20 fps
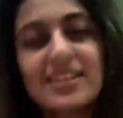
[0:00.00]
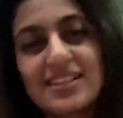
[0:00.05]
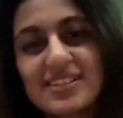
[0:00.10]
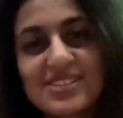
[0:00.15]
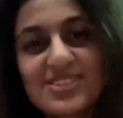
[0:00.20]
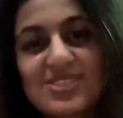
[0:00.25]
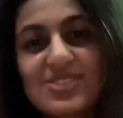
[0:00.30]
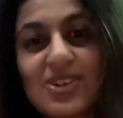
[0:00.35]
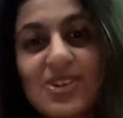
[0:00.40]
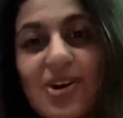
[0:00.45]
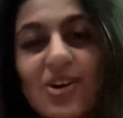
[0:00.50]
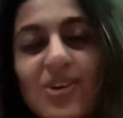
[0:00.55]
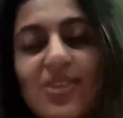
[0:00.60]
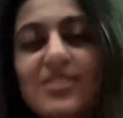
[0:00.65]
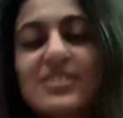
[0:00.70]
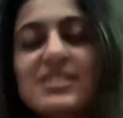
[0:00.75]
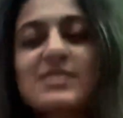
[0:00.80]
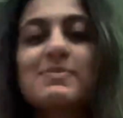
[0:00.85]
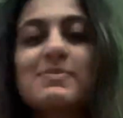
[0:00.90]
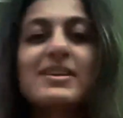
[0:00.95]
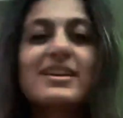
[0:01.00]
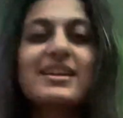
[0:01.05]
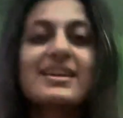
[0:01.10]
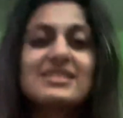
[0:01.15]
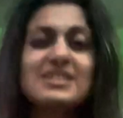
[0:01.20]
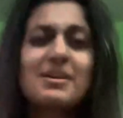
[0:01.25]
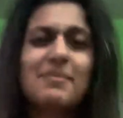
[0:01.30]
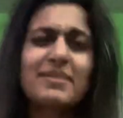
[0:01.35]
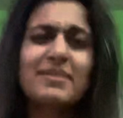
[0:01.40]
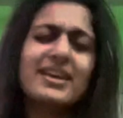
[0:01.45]
songs because
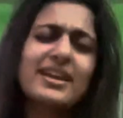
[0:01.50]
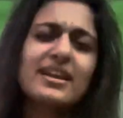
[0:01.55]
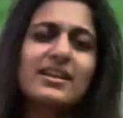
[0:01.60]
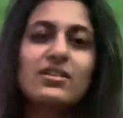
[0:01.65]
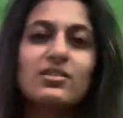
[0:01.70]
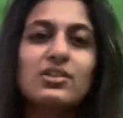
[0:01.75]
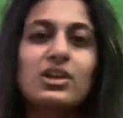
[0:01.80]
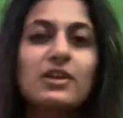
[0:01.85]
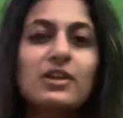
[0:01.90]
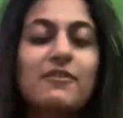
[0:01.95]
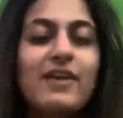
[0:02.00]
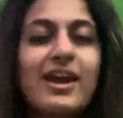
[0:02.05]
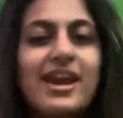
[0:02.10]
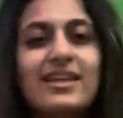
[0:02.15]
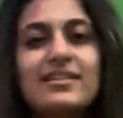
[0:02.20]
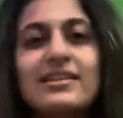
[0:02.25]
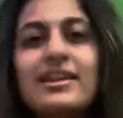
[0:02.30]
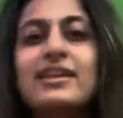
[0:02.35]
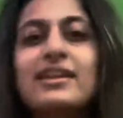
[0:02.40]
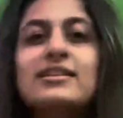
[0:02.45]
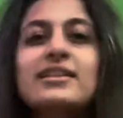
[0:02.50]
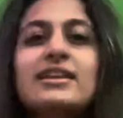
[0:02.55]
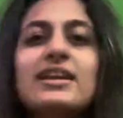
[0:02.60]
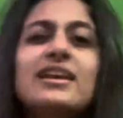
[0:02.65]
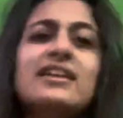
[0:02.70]
I've been getting a lot of hate lately,